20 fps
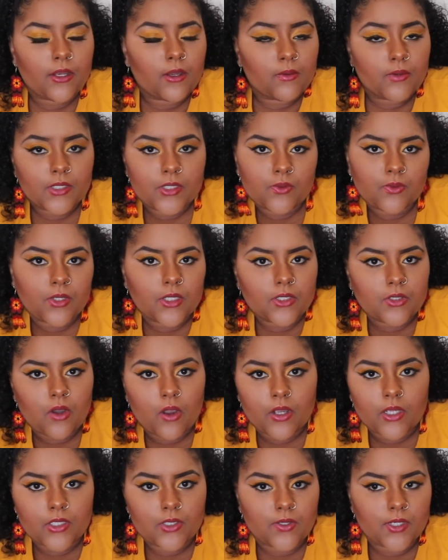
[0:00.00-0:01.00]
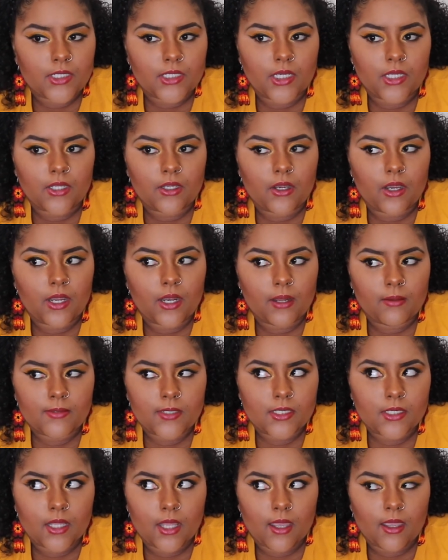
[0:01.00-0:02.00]
no one's really talking to each other. And I'm
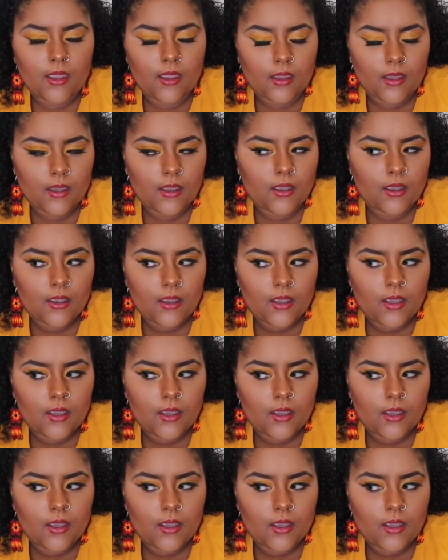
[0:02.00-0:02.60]
just like,